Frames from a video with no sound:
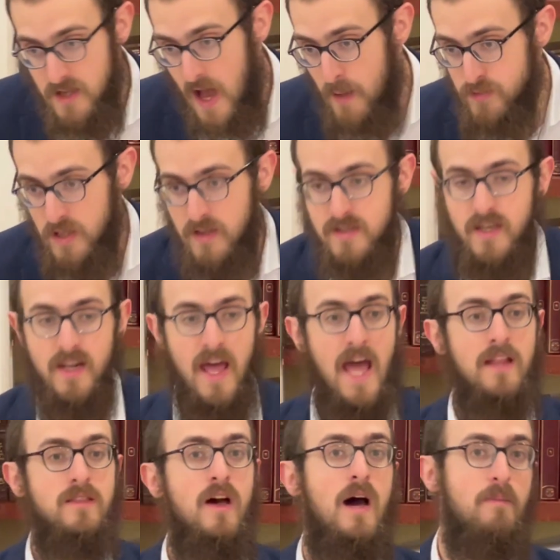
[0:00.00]
object is going to
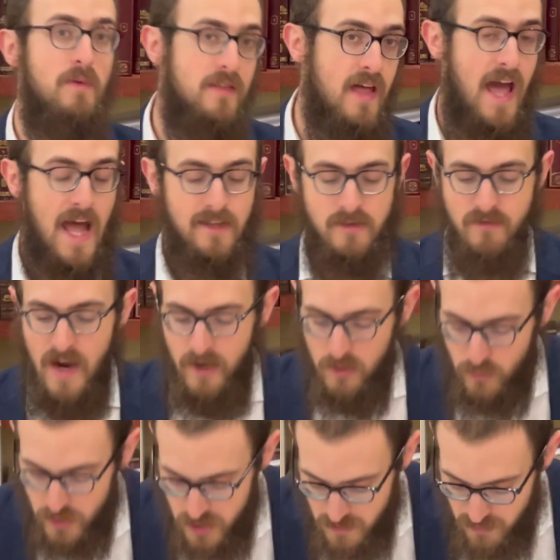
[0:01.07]
end up in the hands of idol
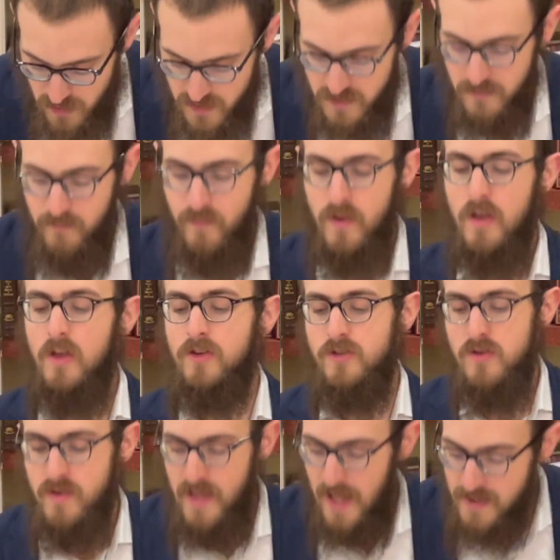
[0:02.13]
worshippers. So
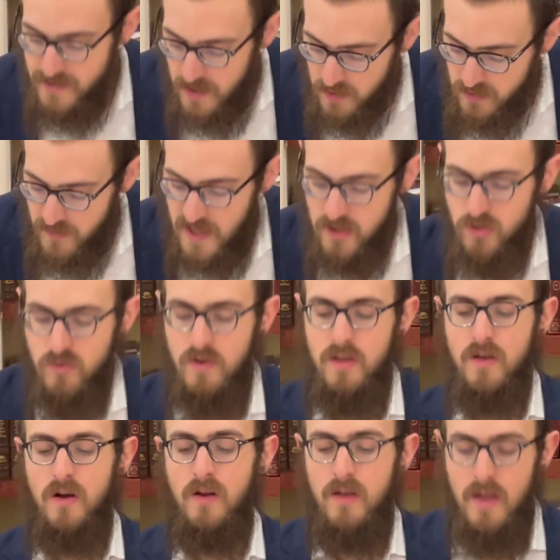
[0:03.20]
you can't sell it to that Jew either.